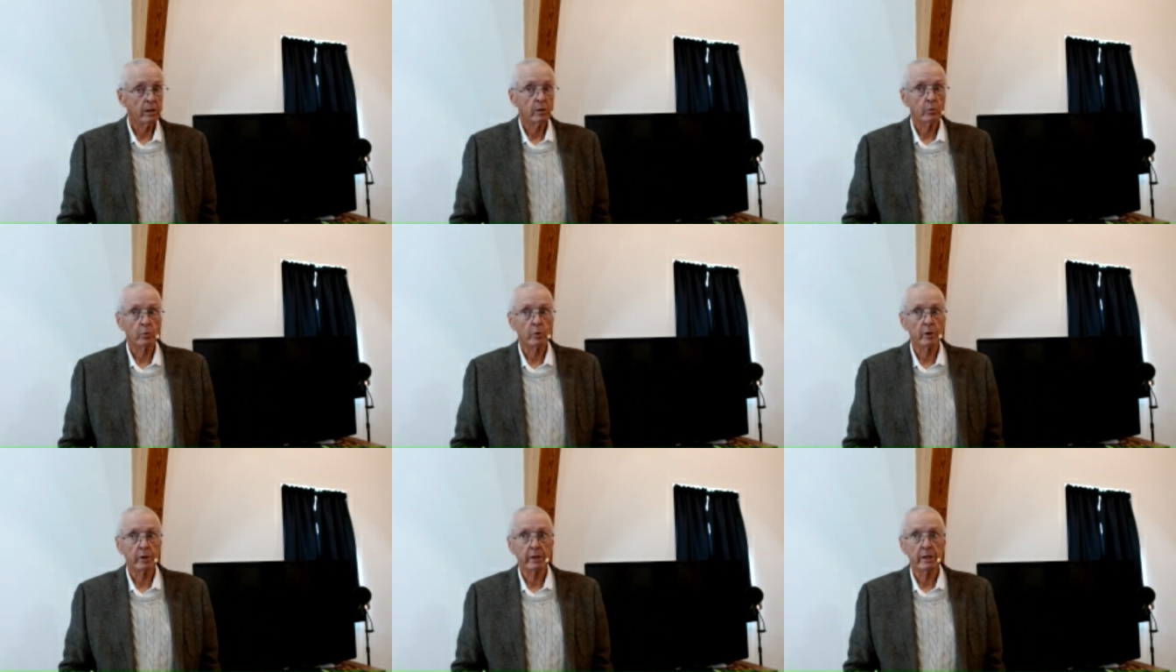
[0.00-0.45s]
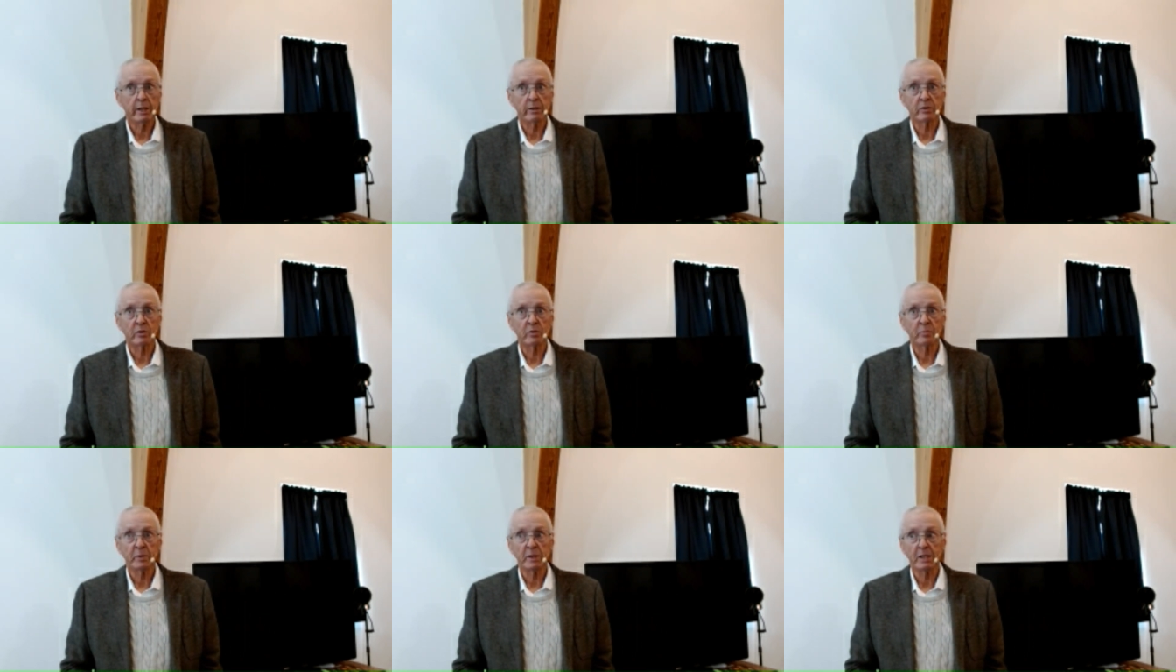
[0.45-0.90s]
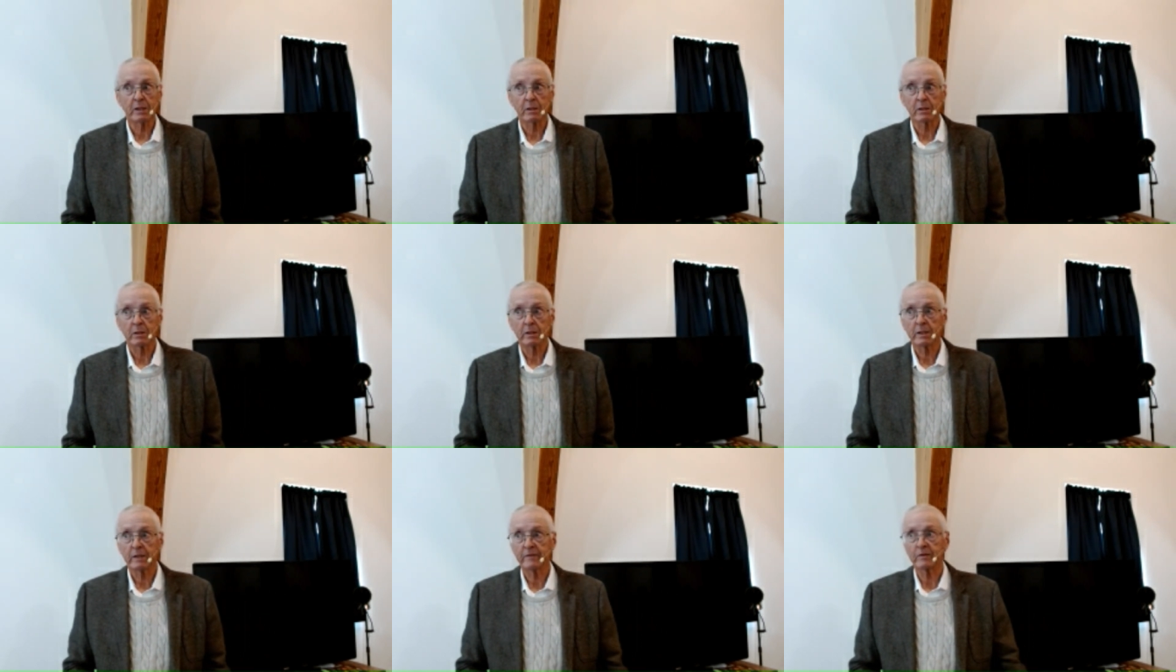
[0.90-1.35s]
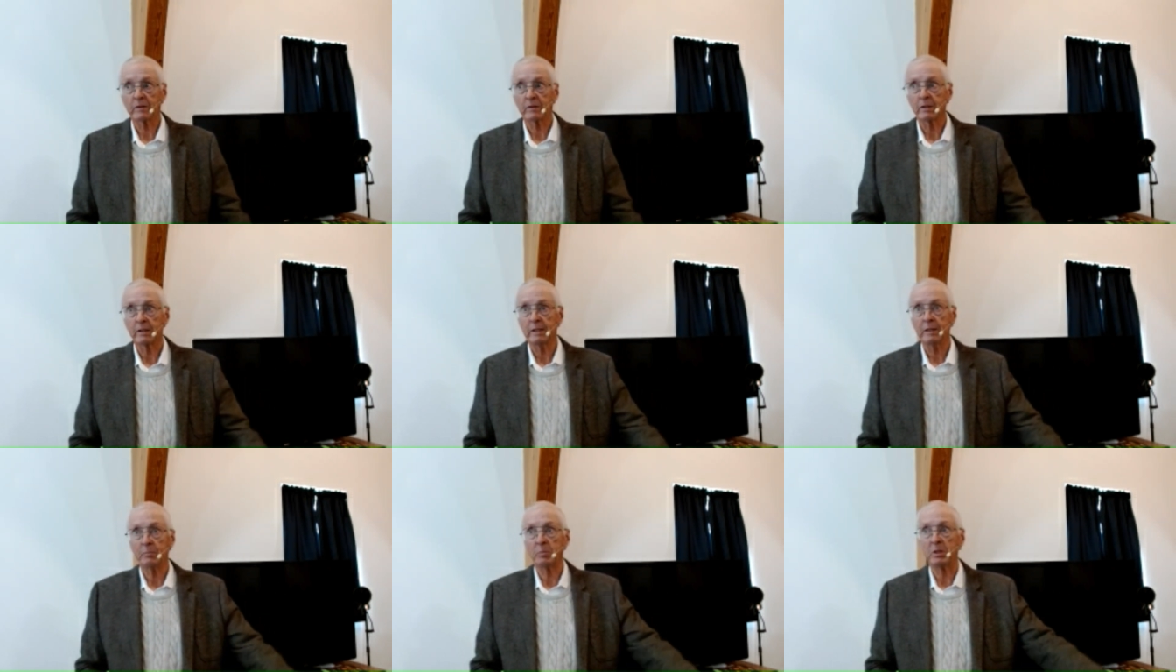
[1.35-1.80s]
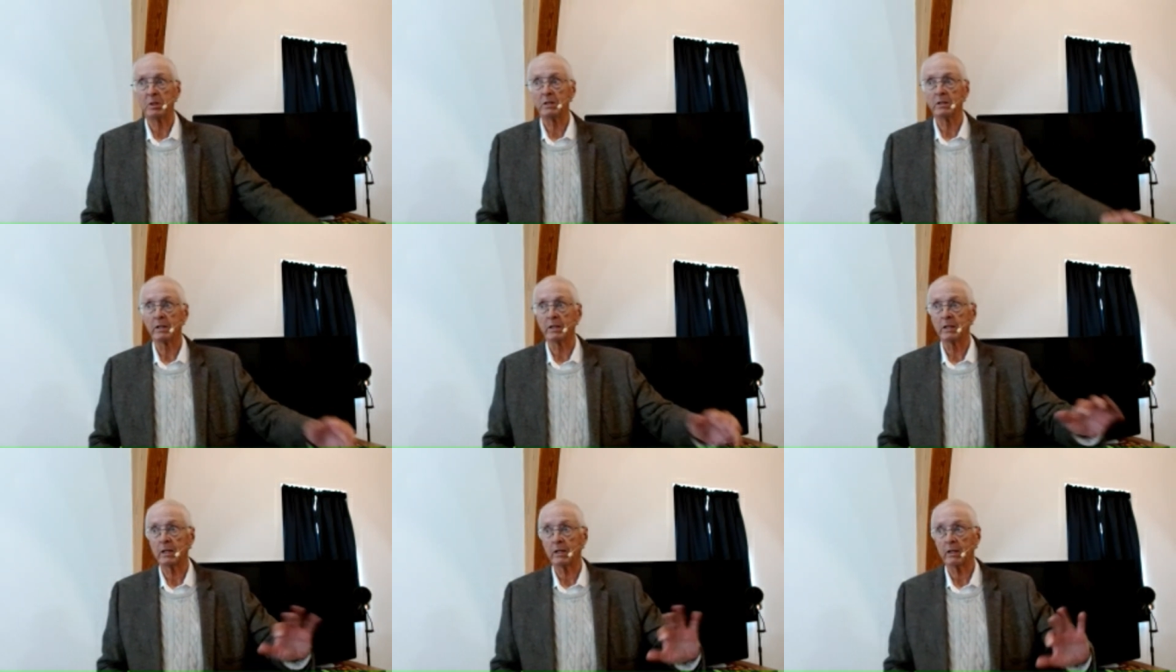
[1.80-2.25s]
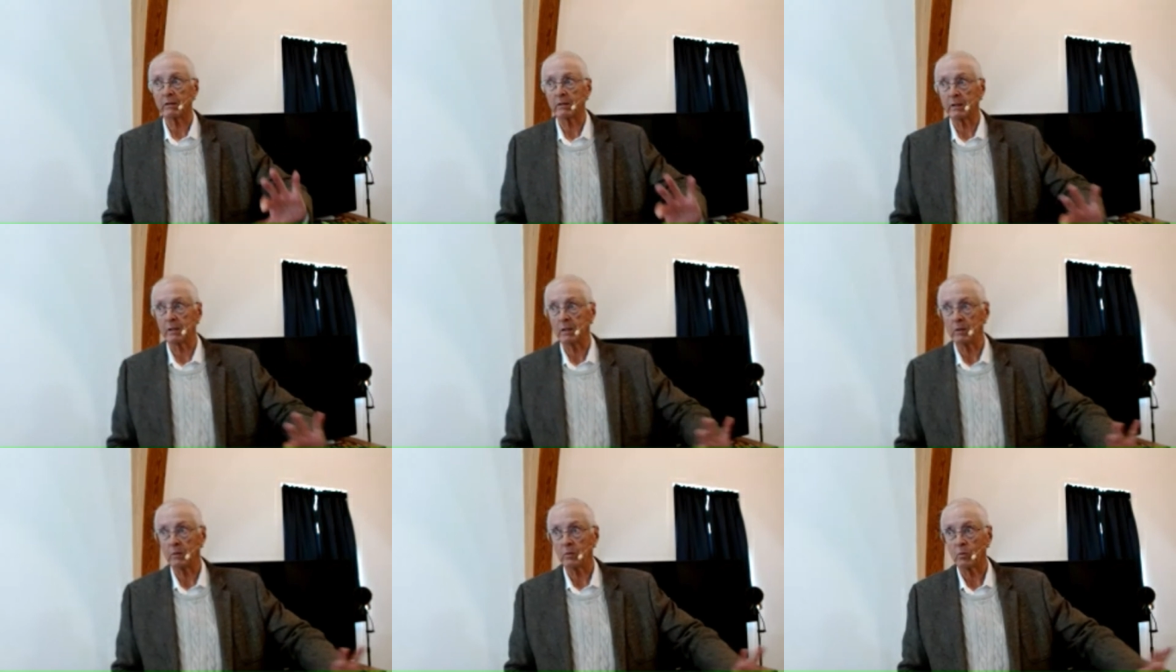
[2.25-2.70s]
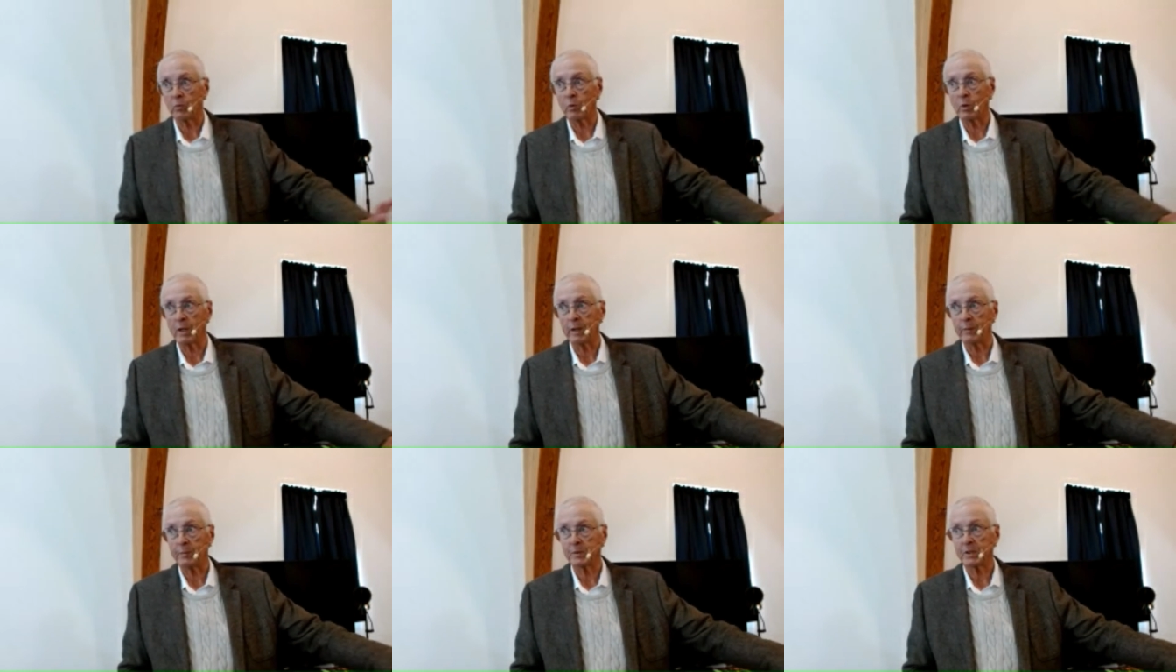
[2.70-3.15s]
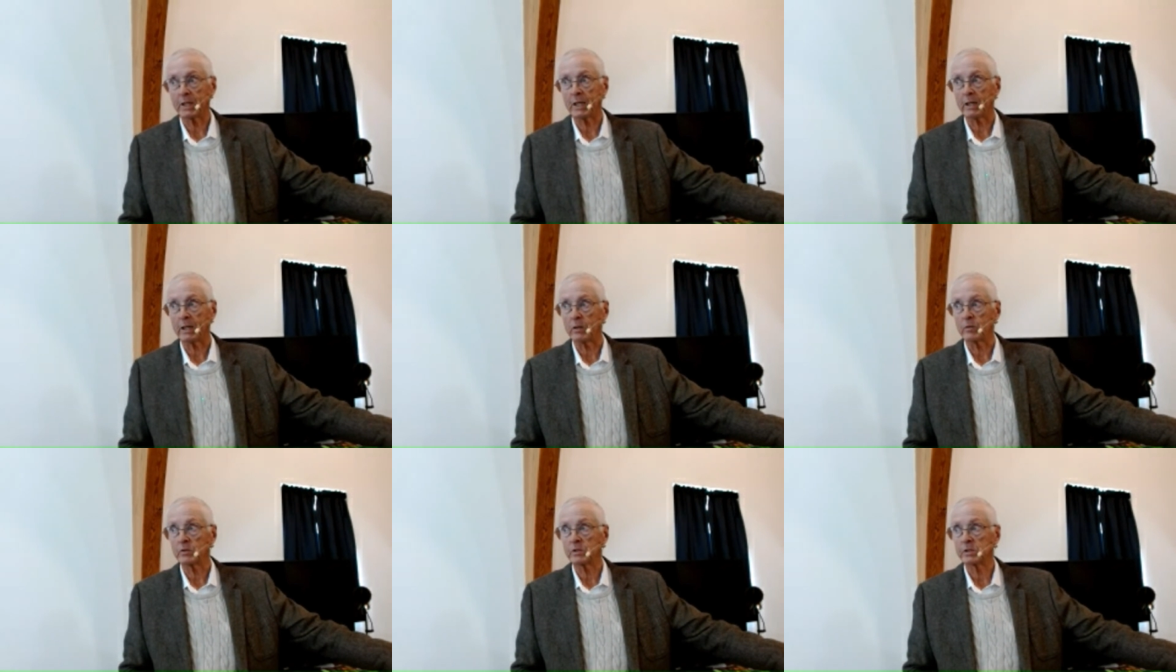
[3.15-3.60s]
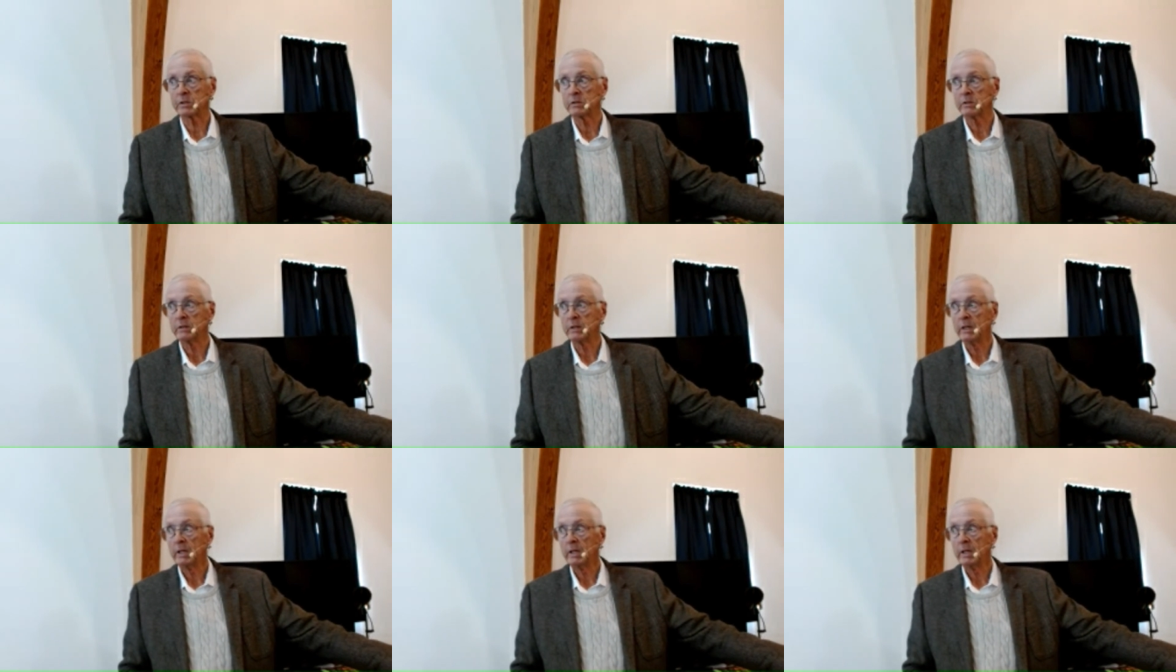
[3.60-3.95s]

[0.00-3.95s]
would either be cleverly politically wiped out